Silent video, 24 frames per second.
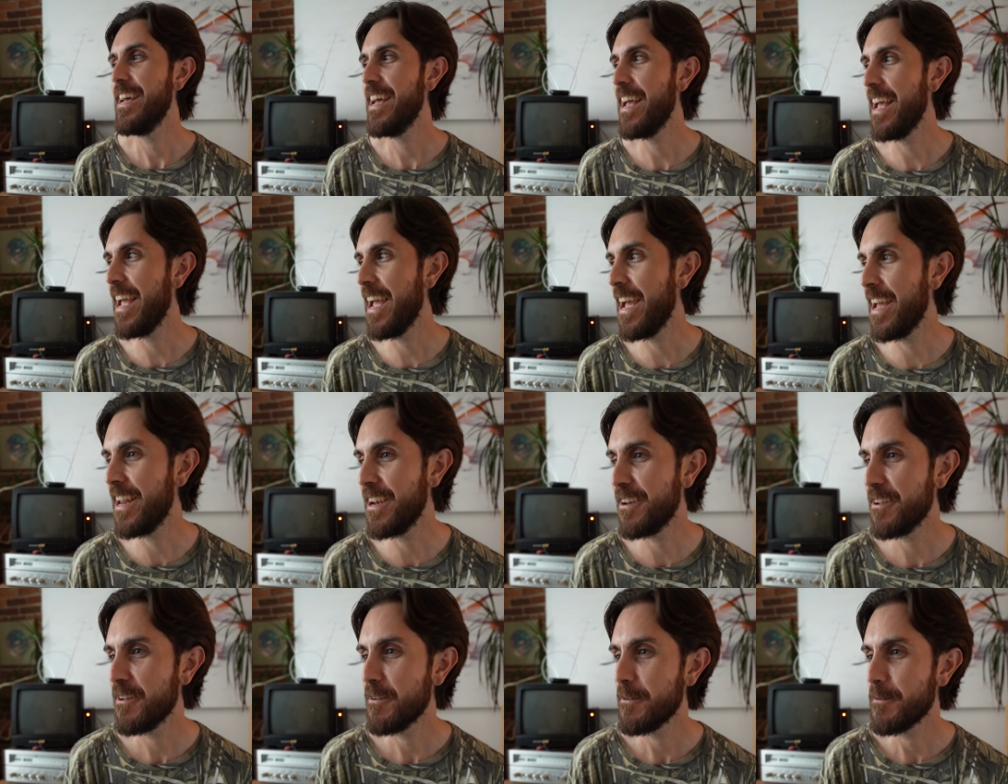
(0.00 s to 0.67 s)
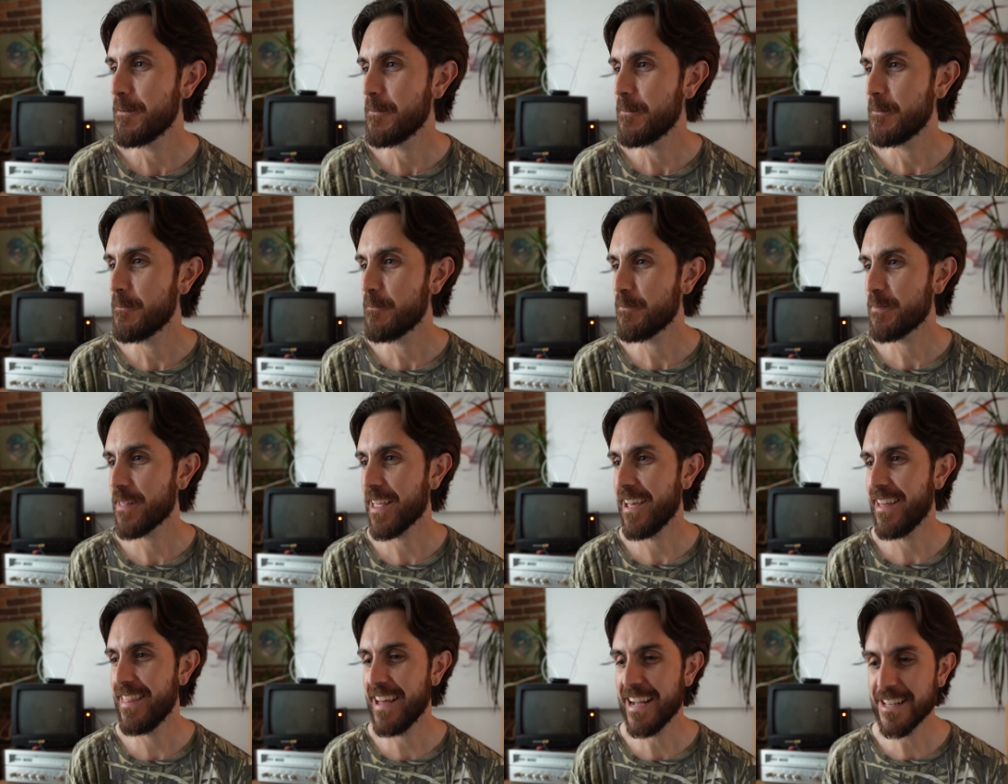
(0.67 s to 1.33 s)
And
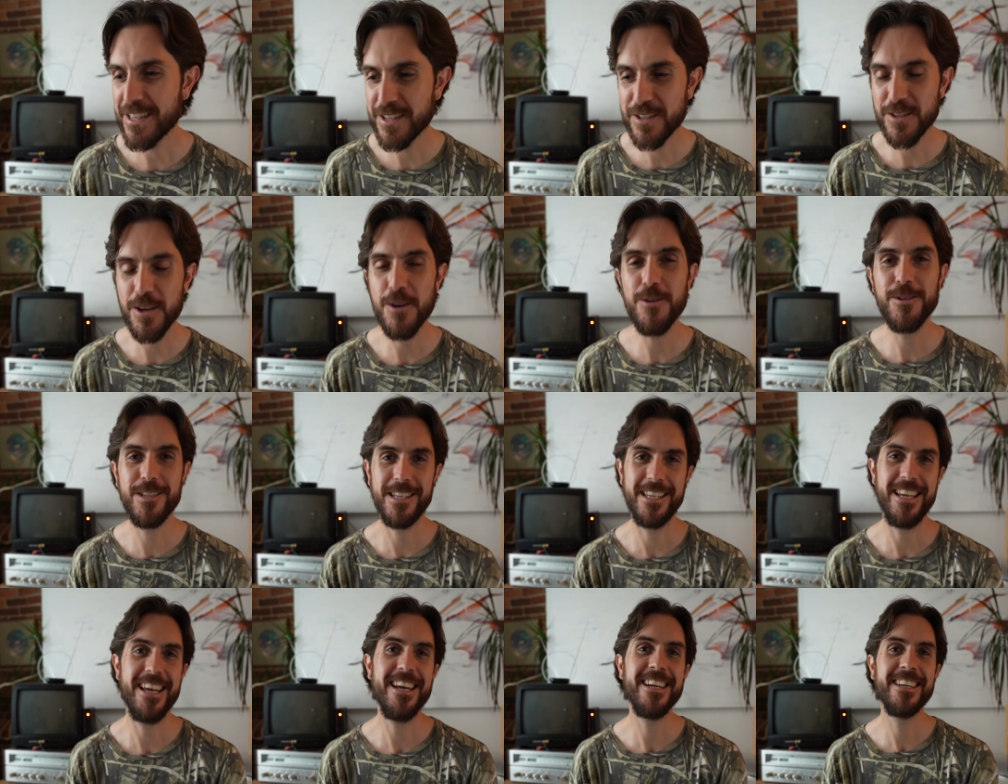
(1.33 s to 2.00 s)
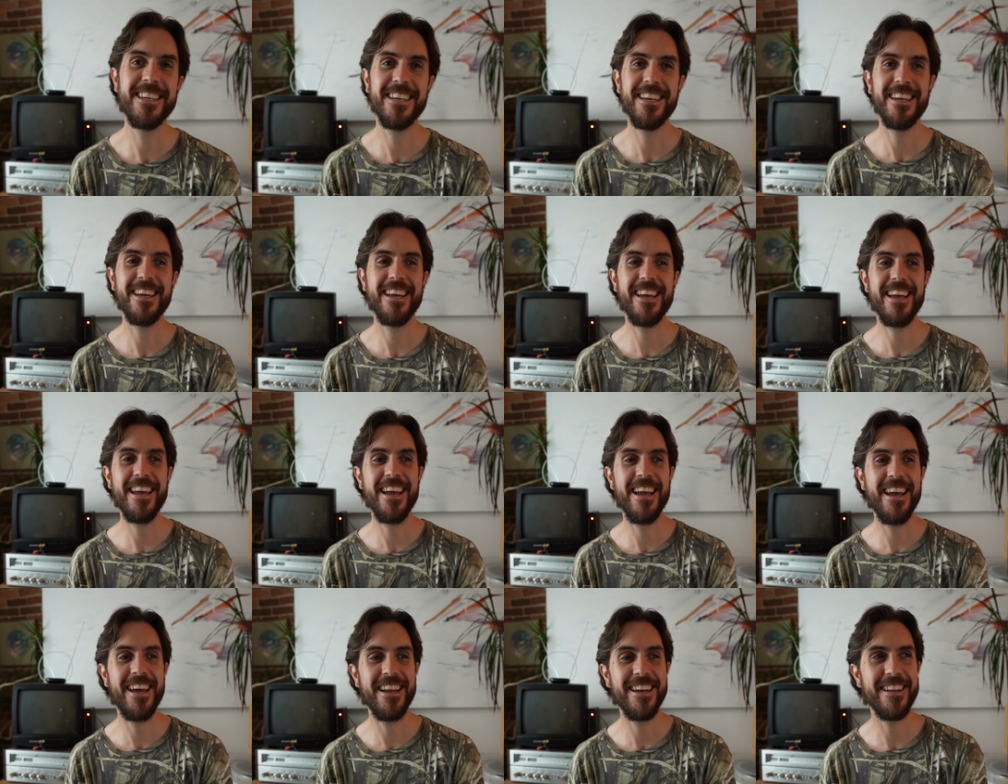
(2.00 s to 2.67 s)
that's so sick
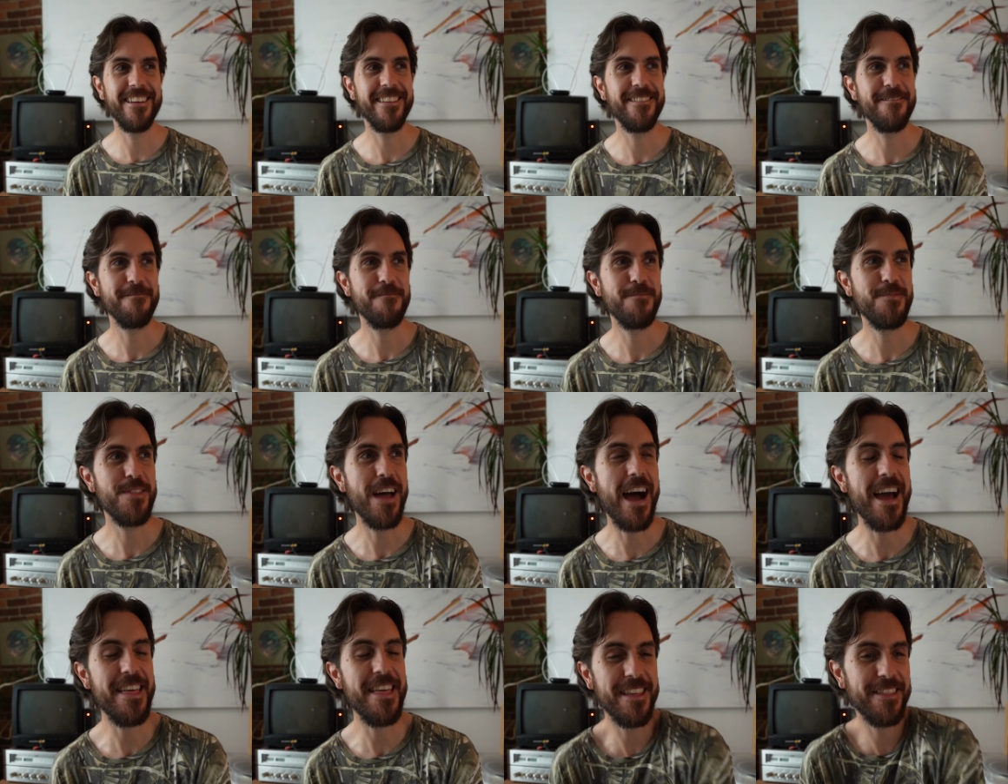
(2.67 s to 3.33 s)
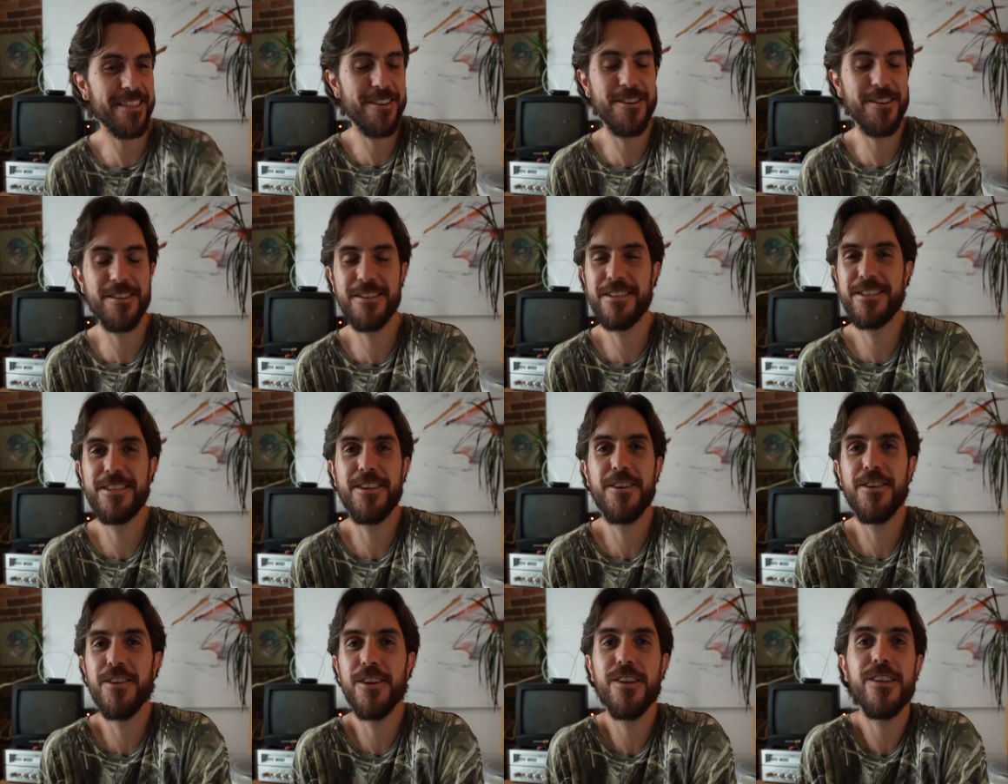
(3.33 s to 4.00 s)
and I think there's
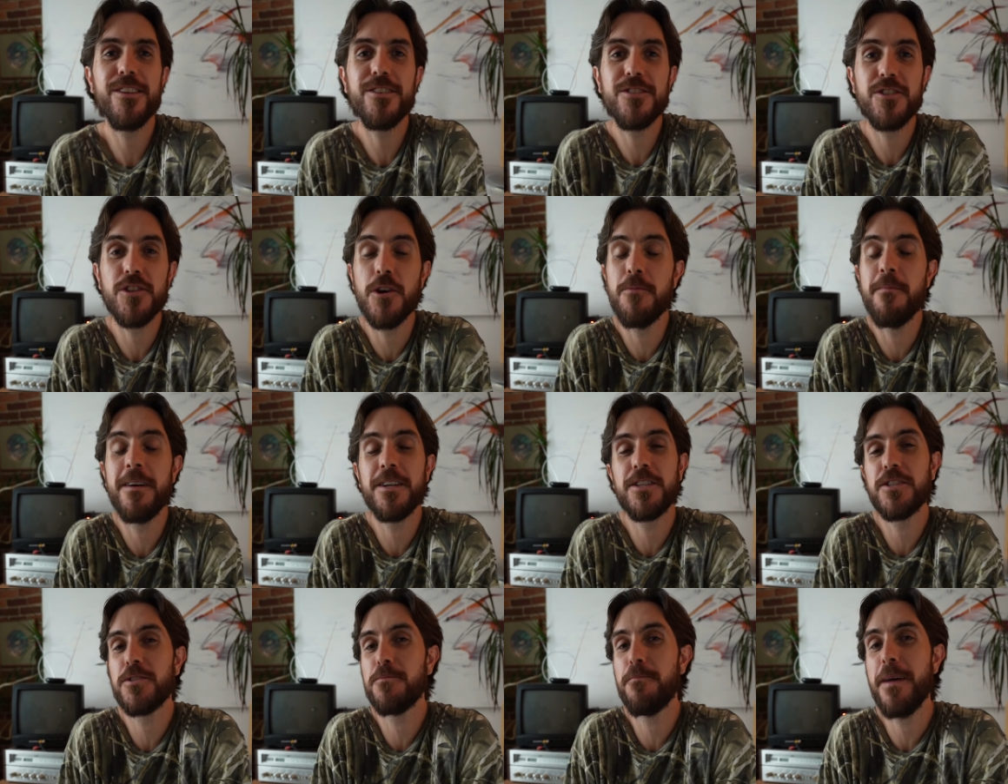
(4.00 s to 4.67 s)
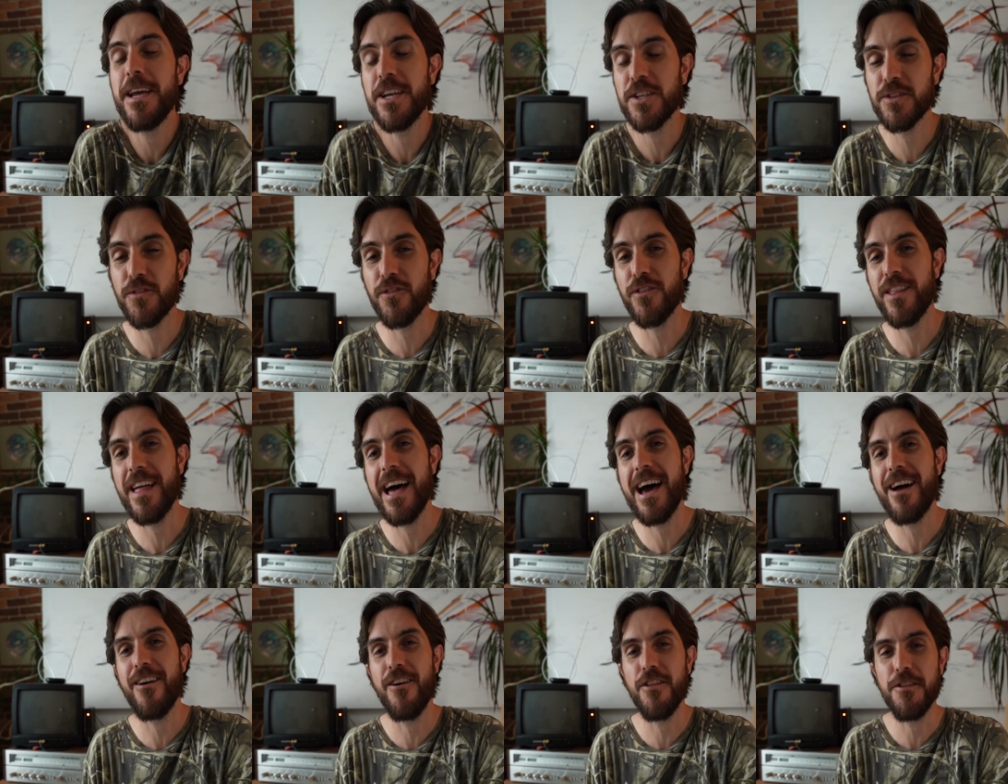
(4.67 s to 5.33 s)
still so much space for
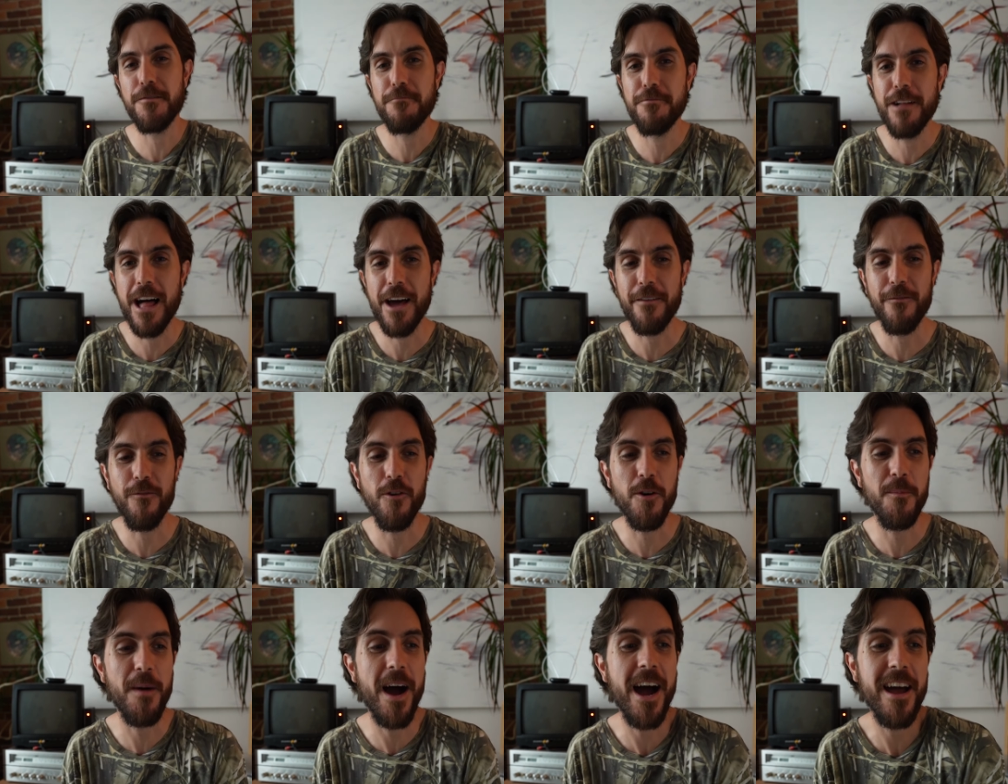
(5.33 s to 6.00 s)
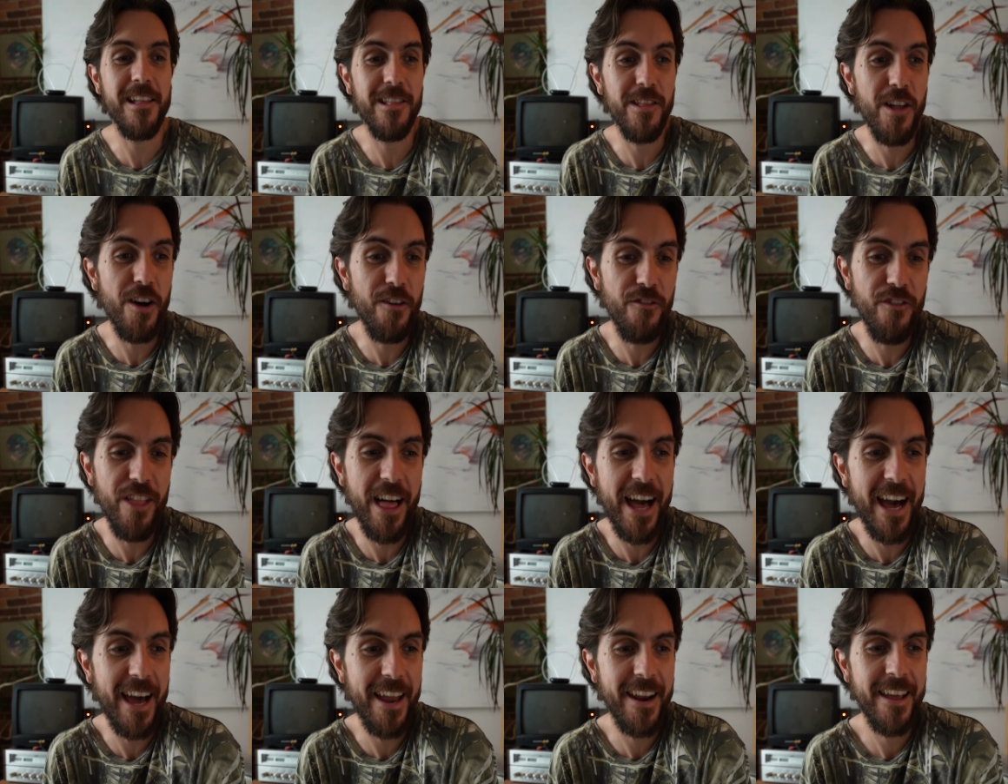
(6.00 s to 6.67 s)
that on the platform. I love
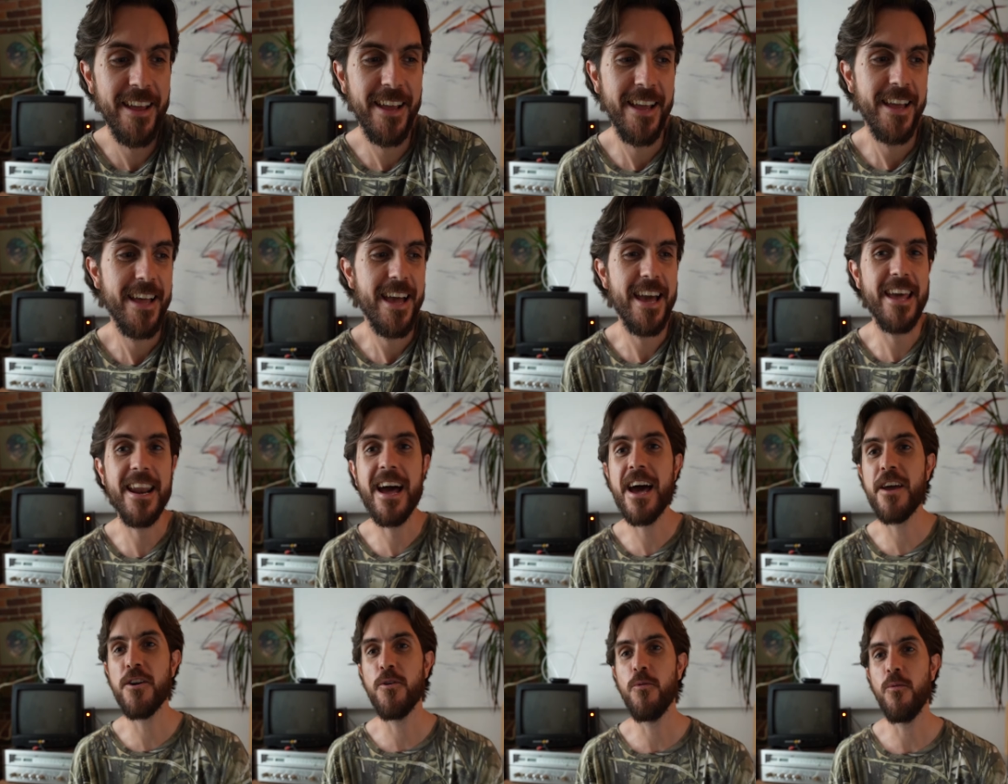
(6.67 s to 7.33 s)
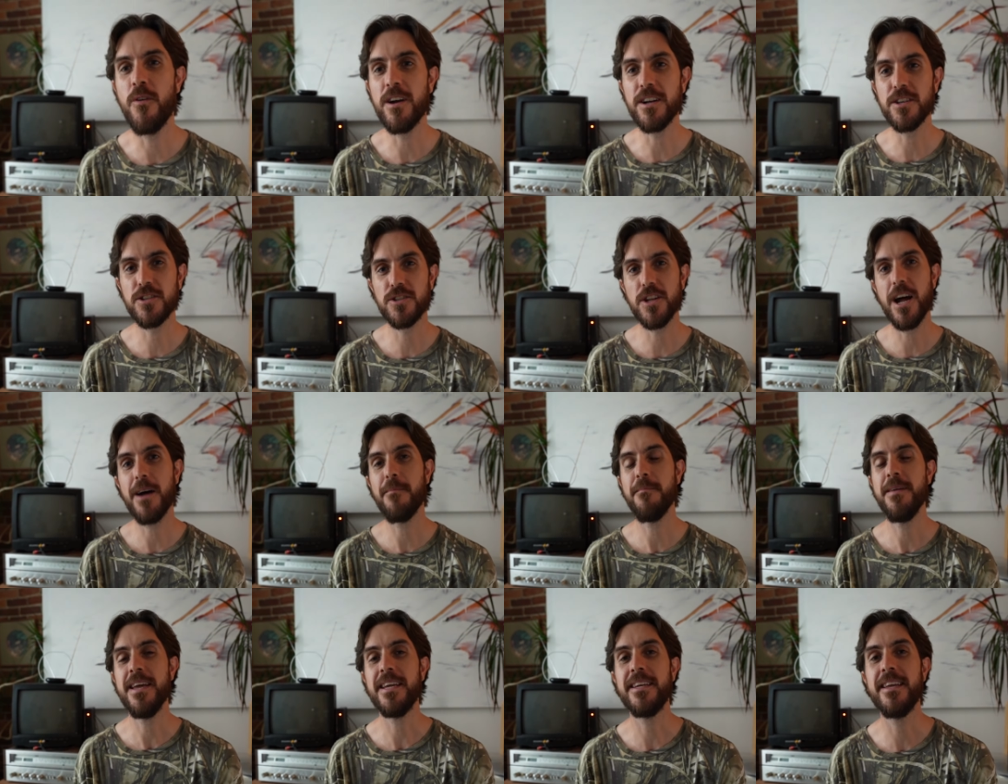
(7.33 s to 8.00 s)
that and I don't want to
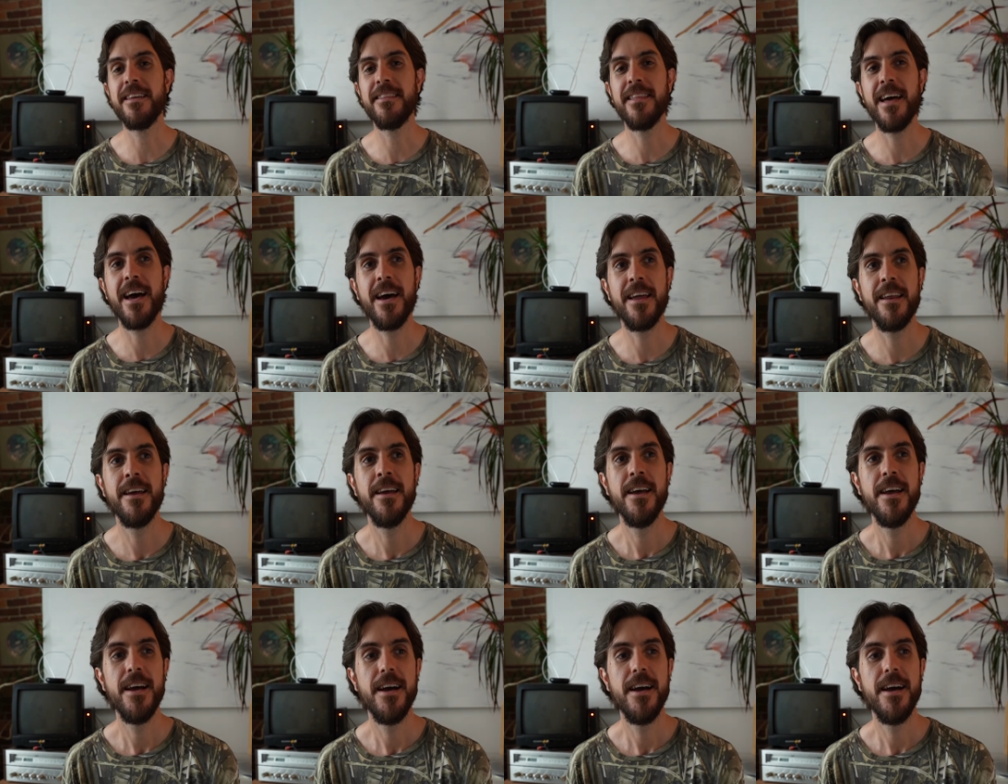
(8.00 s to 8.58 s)
stop making that.